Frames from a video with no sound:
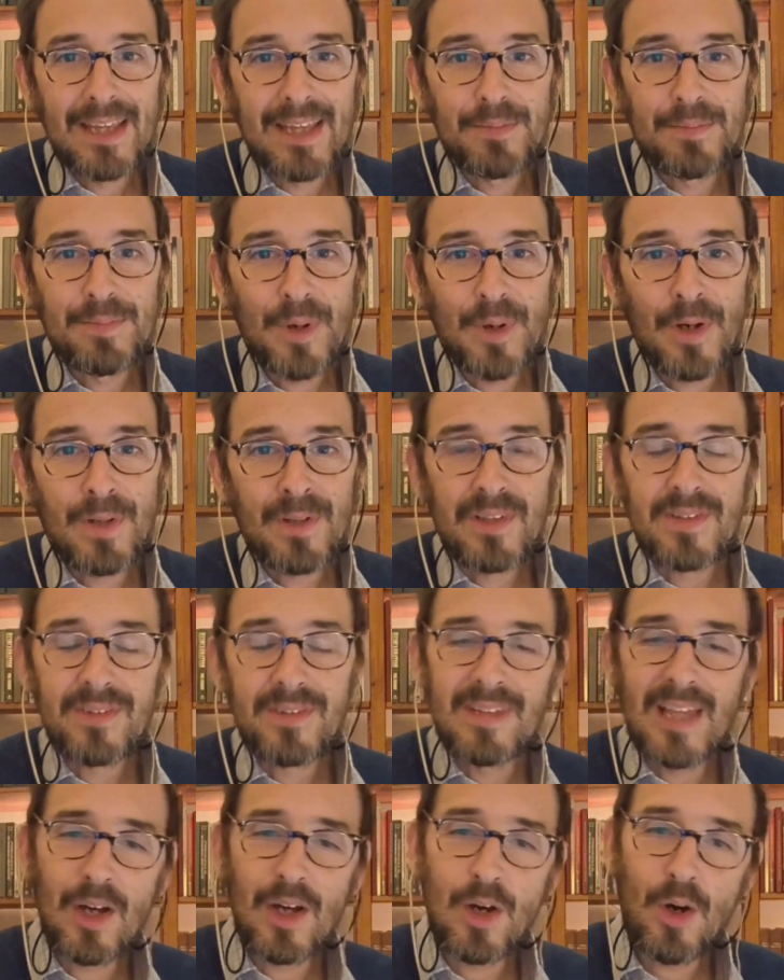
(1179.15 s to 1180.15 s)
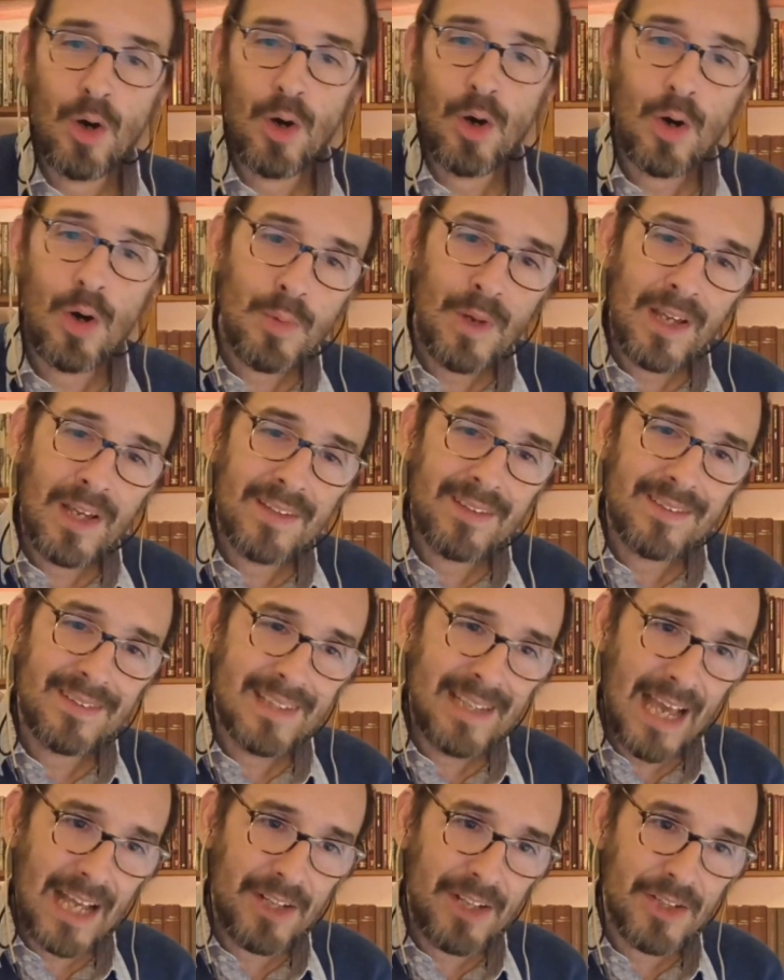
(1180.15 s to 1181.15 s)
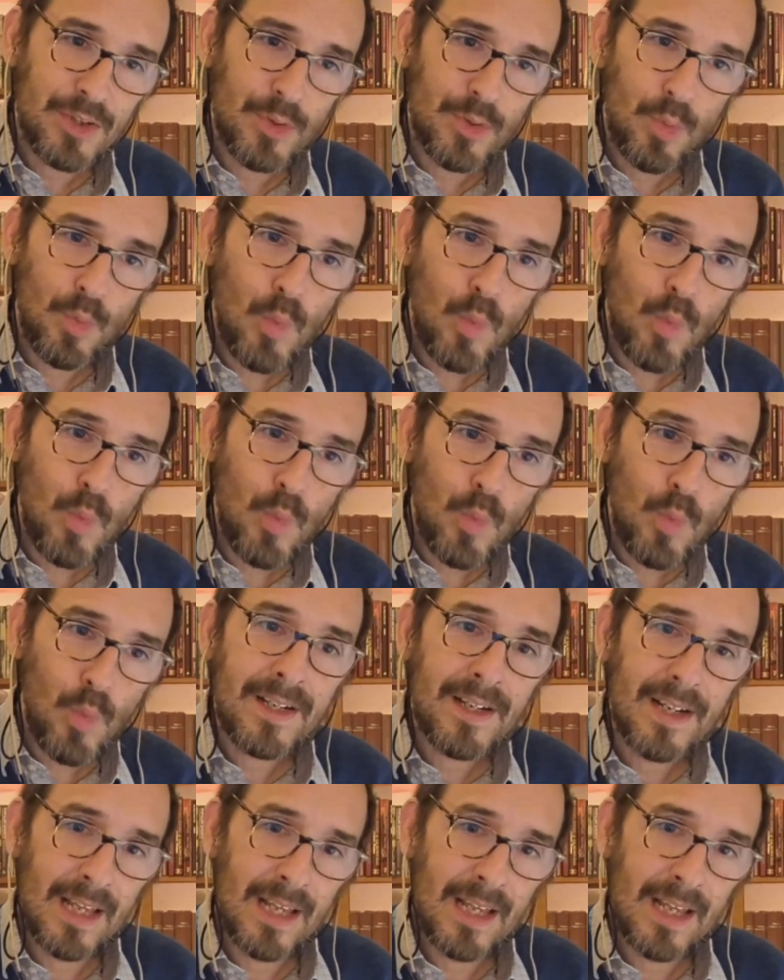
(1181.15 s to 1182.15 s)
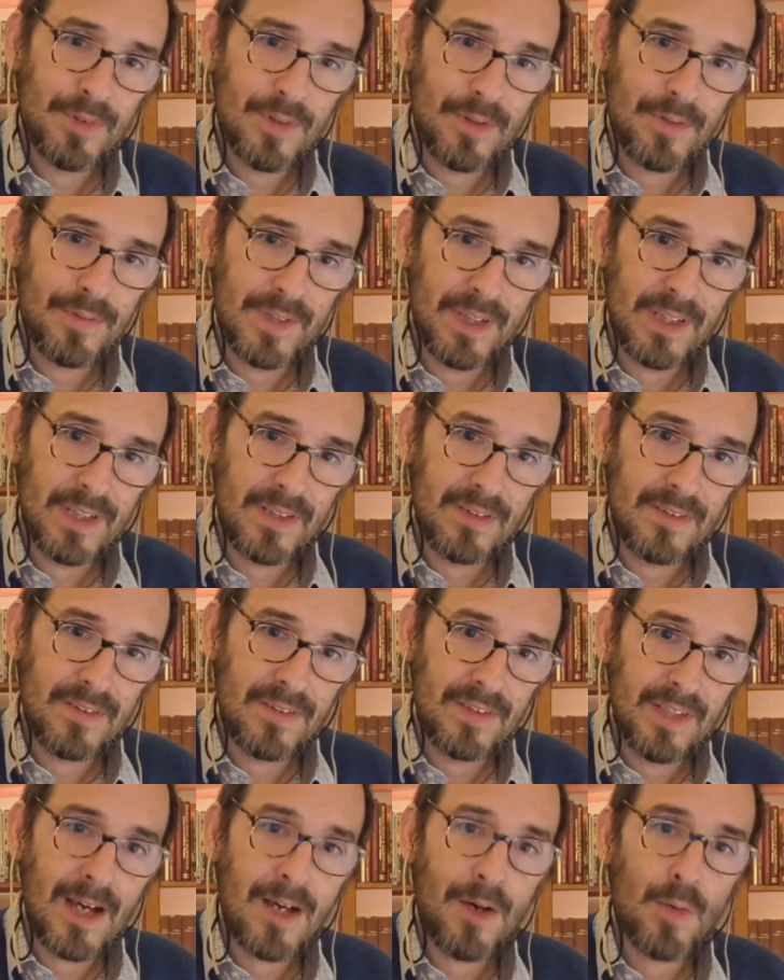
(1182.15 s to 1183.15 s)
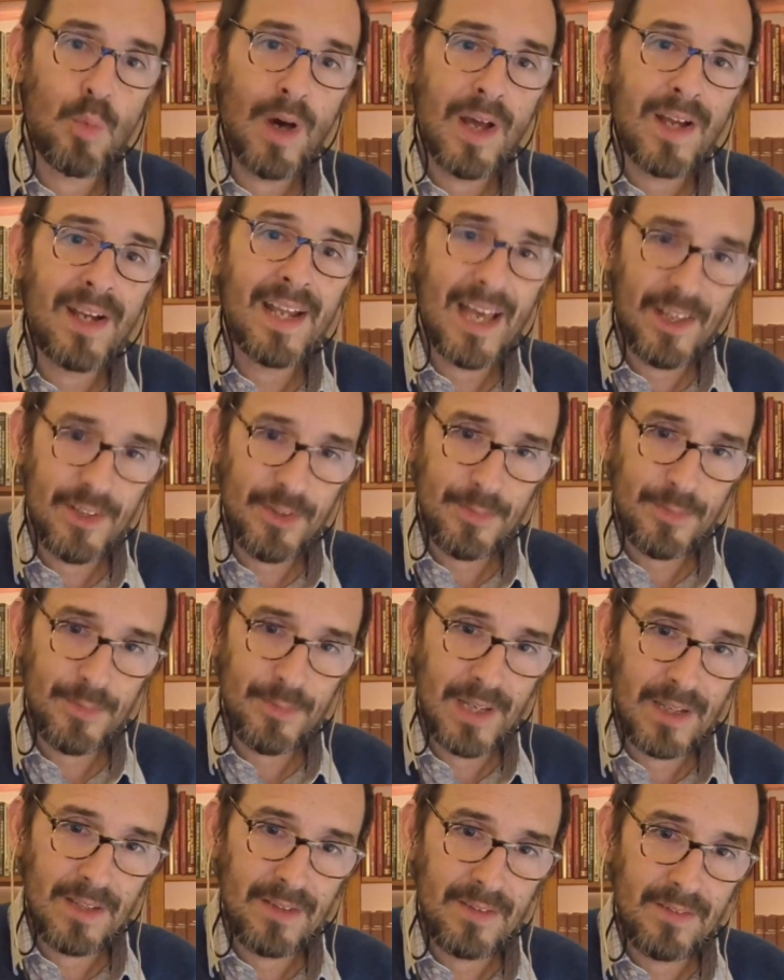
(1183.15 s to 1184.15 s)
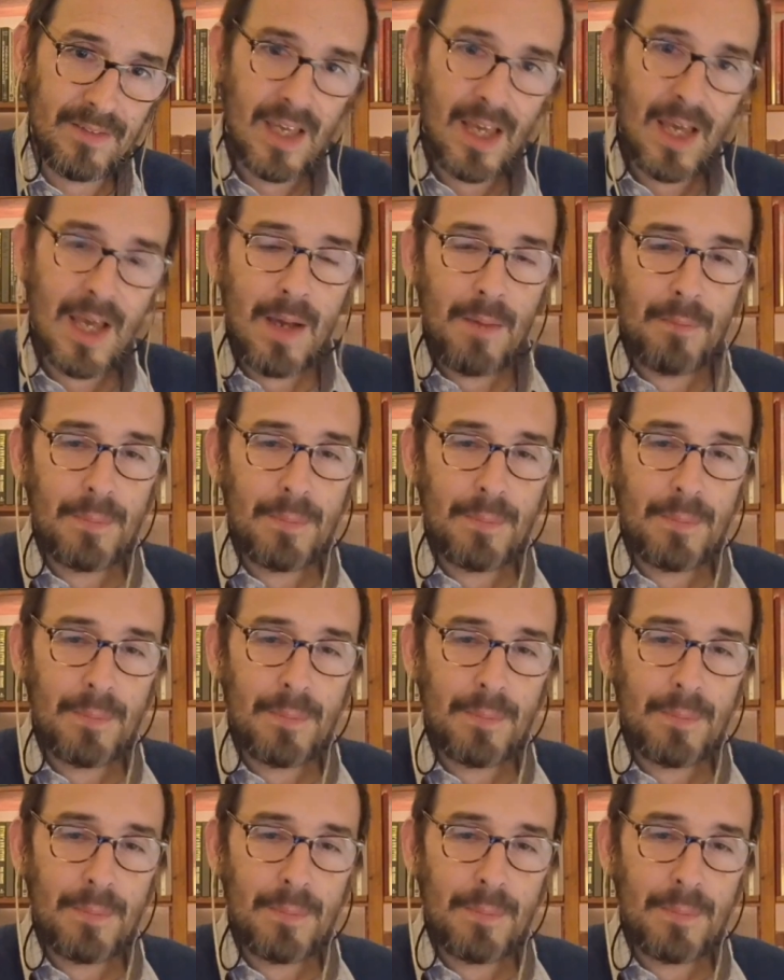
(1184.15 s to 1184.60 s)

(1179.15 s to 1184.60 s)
And the point is they always catch one glimpse of it, one aspect.